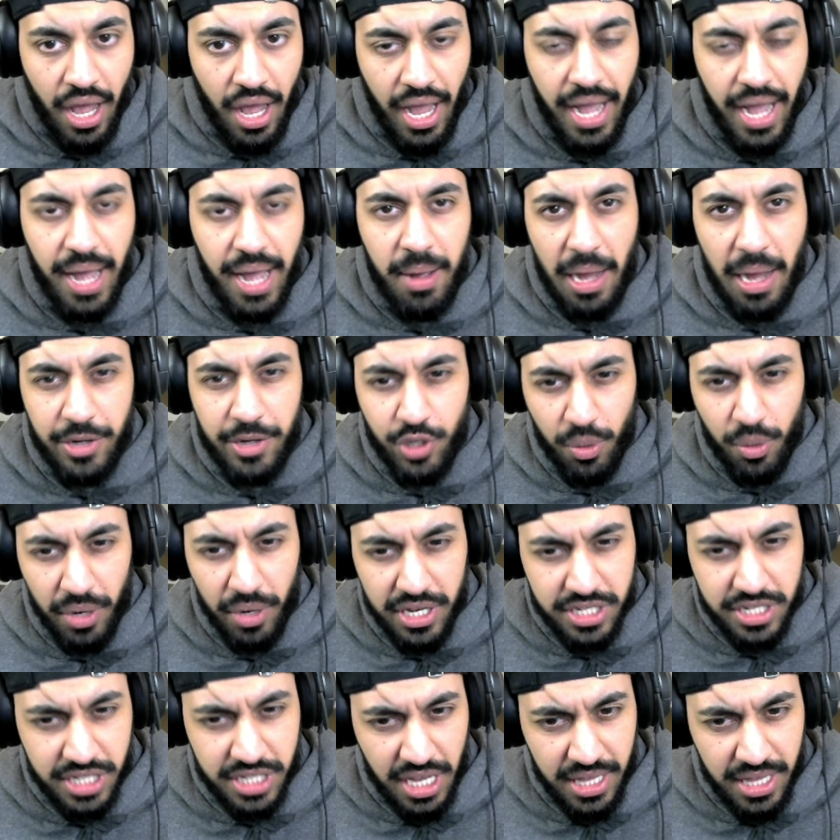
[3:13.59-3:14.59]
I do want
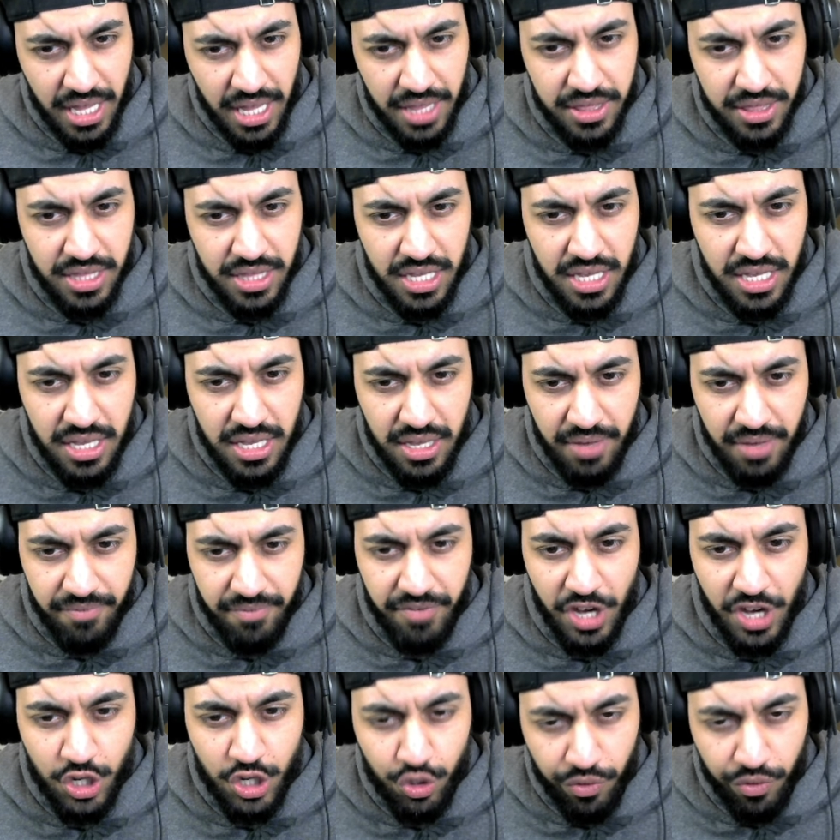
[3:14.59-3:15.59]
to say that the
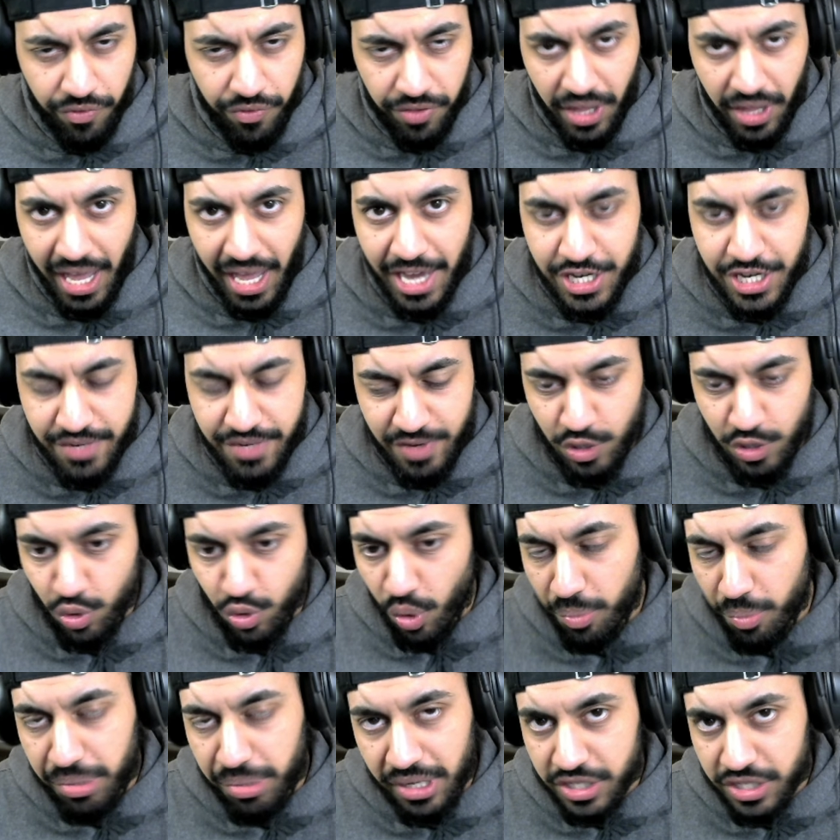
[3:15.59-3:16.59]
visual flash, if you
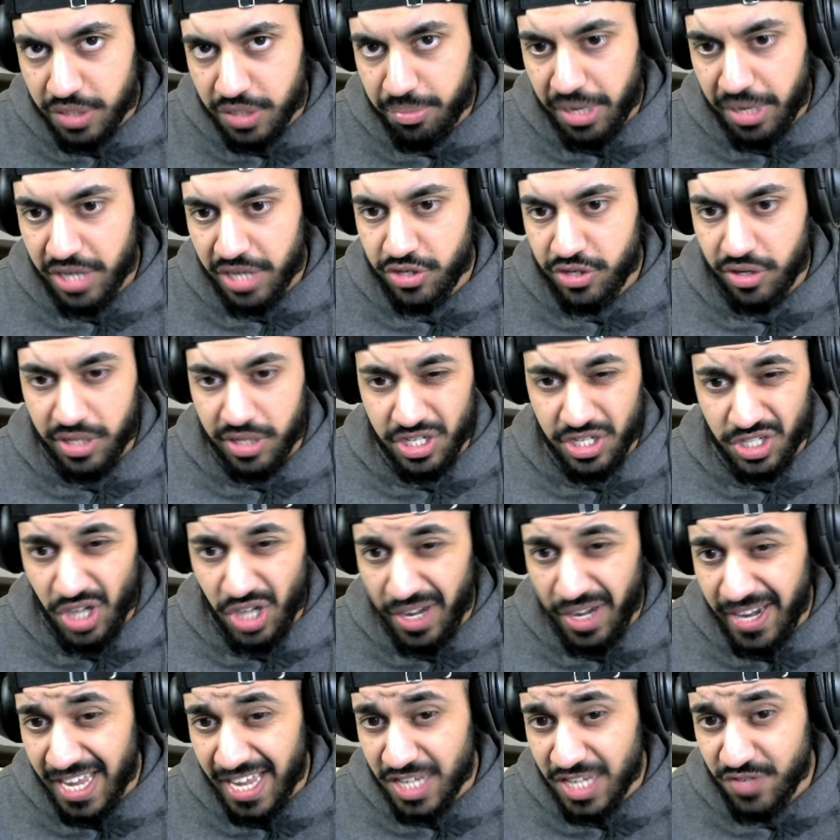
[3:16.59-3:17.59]
don't put a suppressor on this
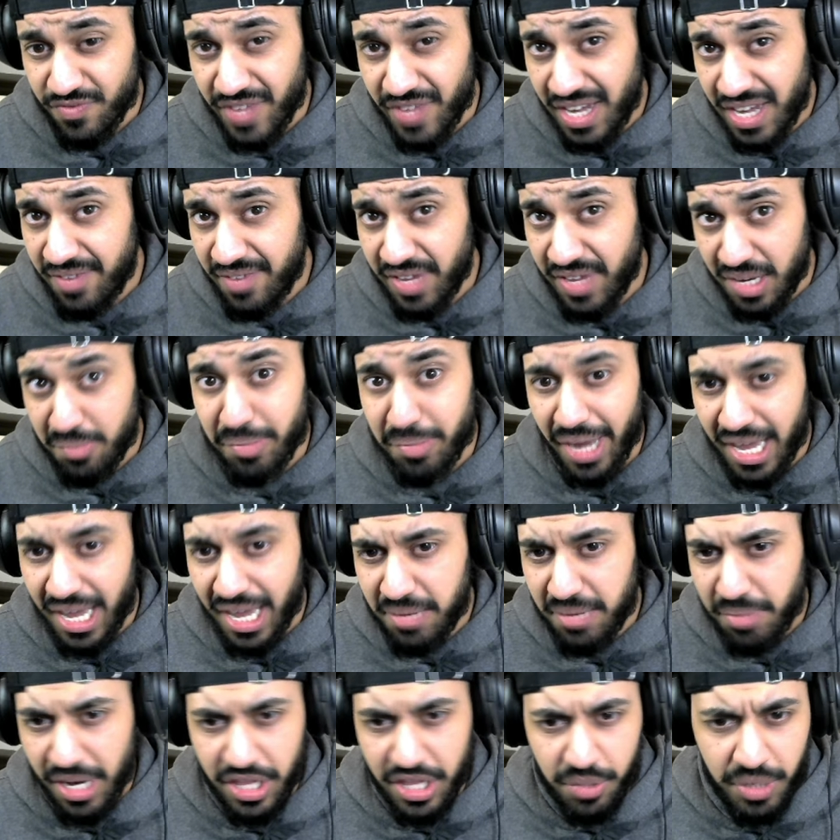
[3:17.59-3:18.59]
gun, is very, very
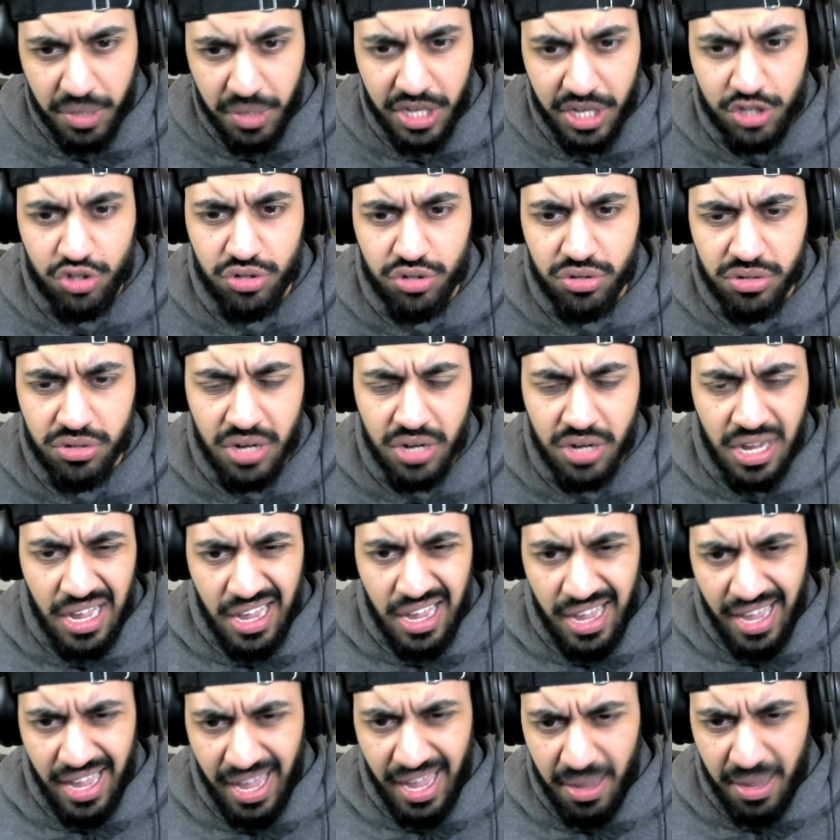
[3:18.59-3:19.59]
bad by the way. So
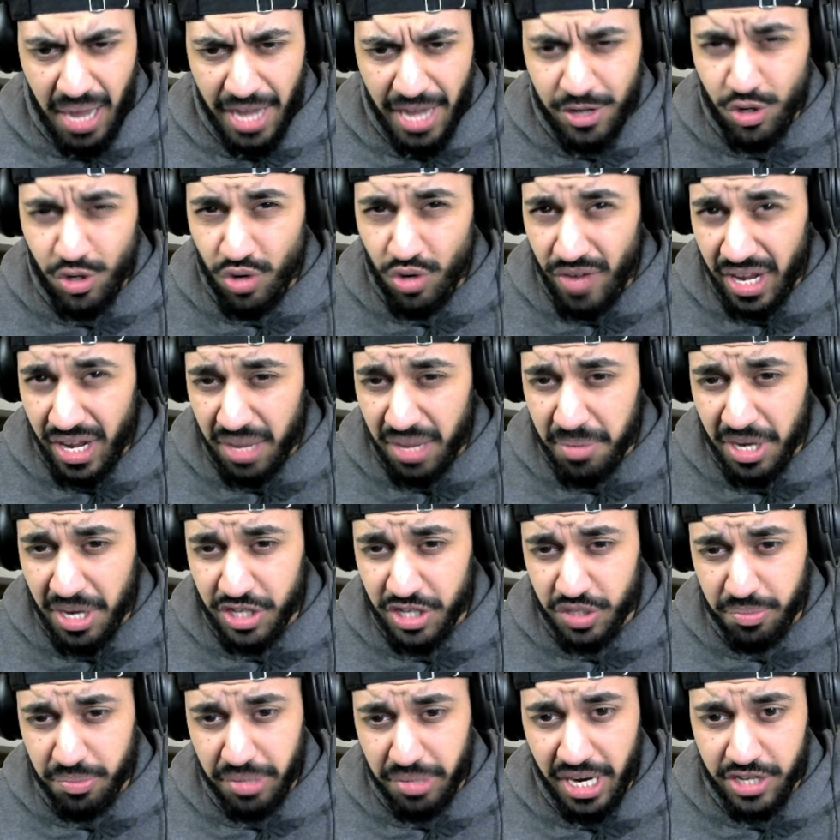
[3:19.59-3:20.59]
I do recommend a
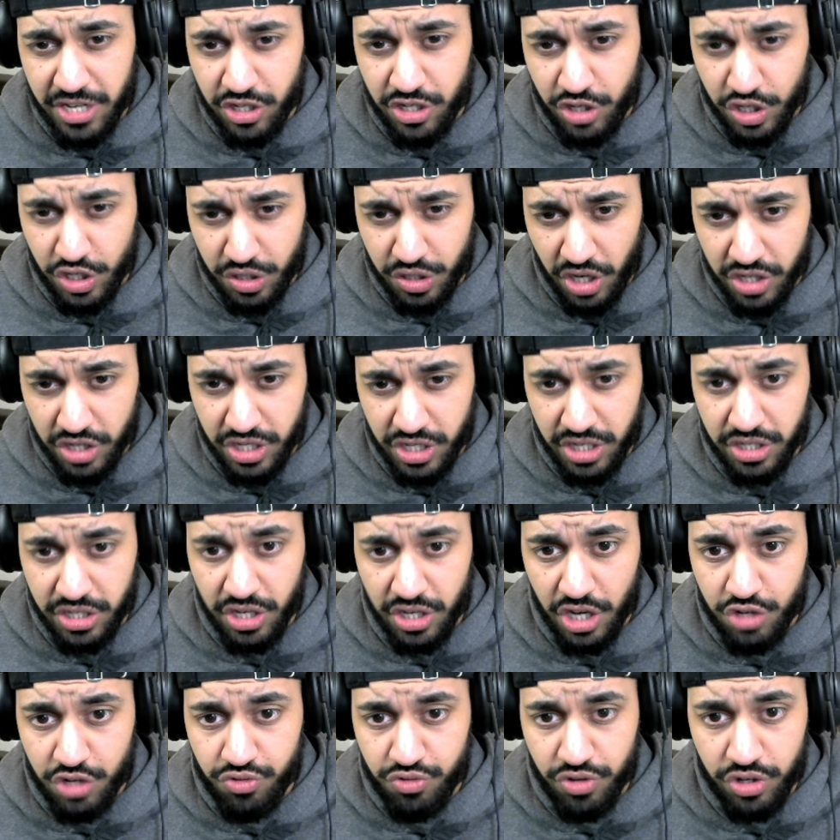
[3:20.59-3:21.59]
suppressor just because it
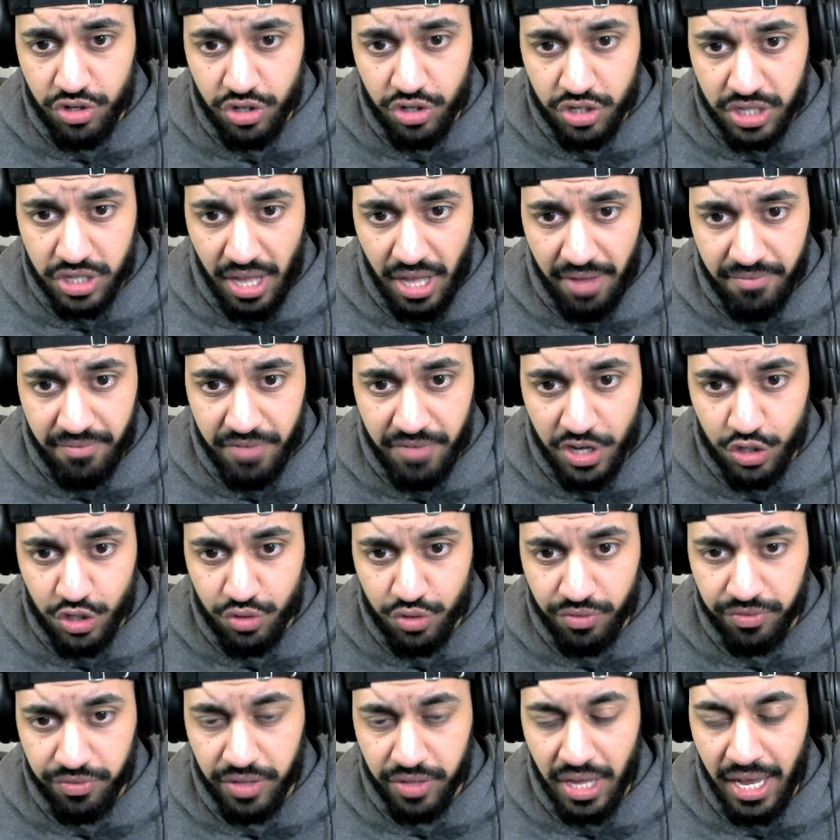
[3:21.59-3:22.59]
does reduce that
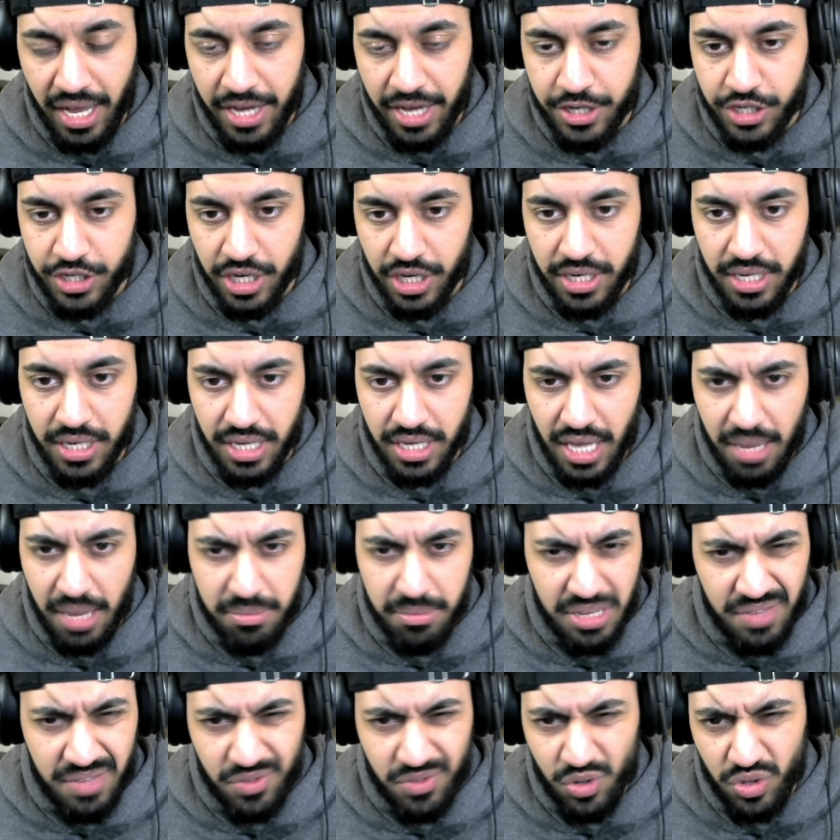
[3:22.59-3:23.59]
visual flash in the game.
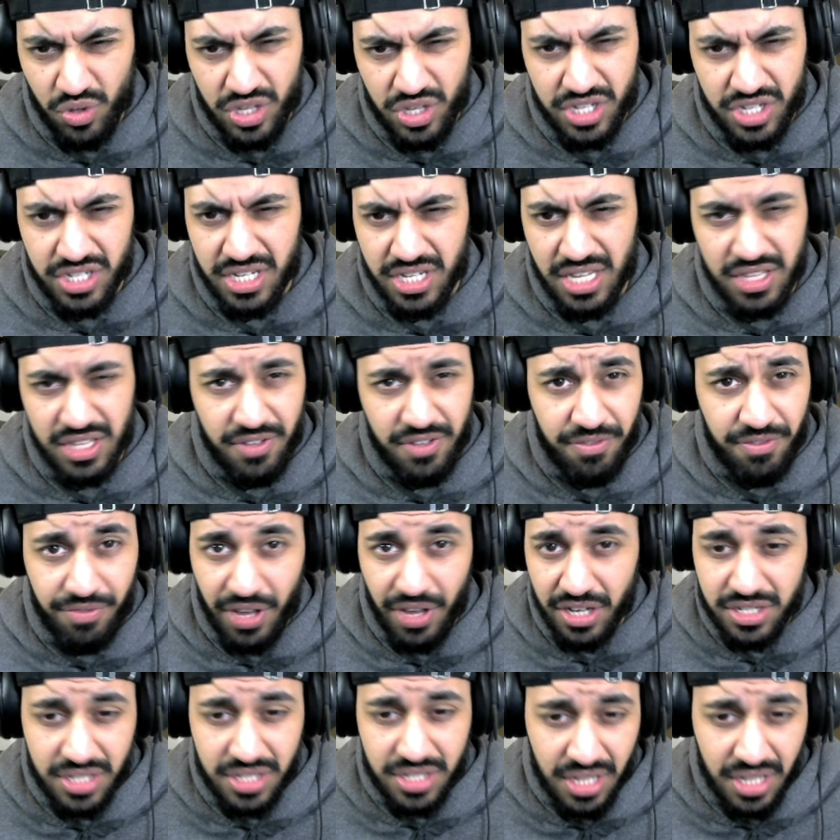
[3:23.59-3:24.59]
Even though they said they
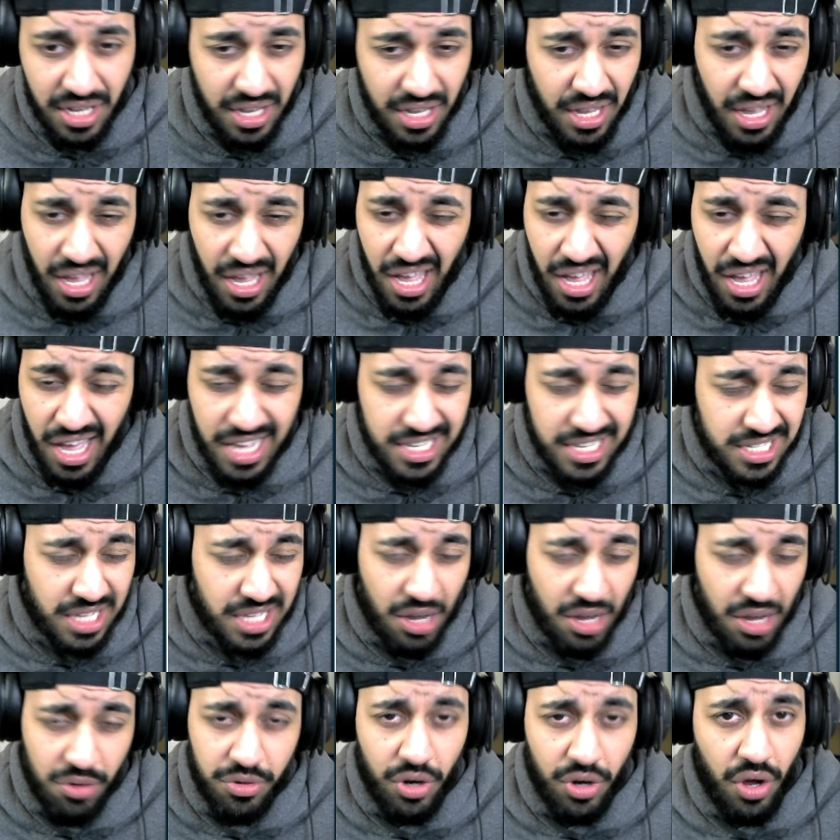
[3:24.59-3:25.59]
fixed it, it's
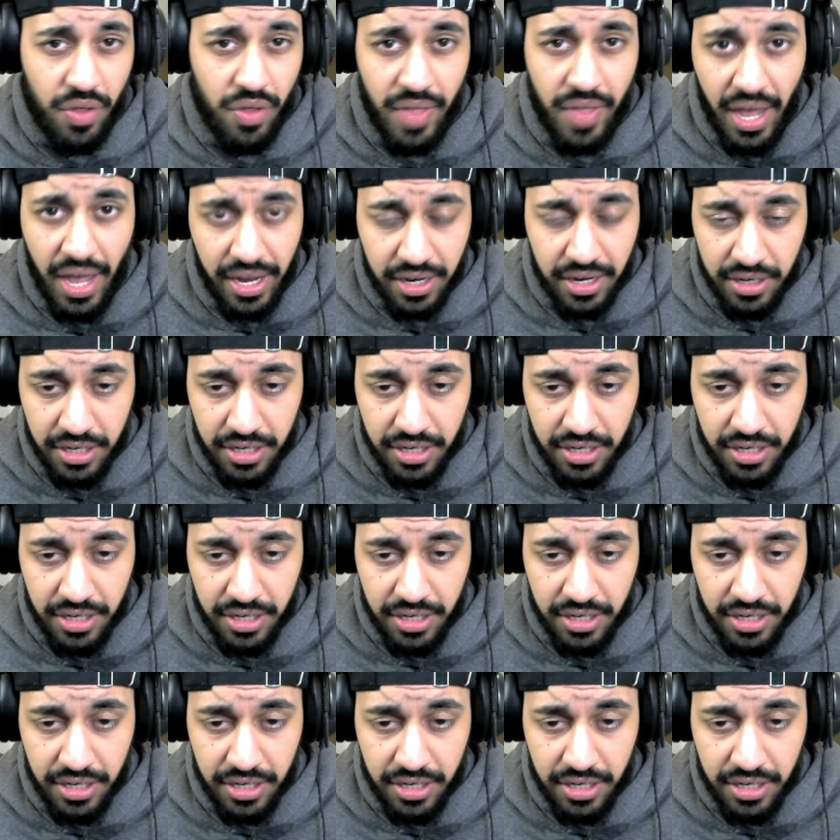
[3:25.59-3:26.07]
still not that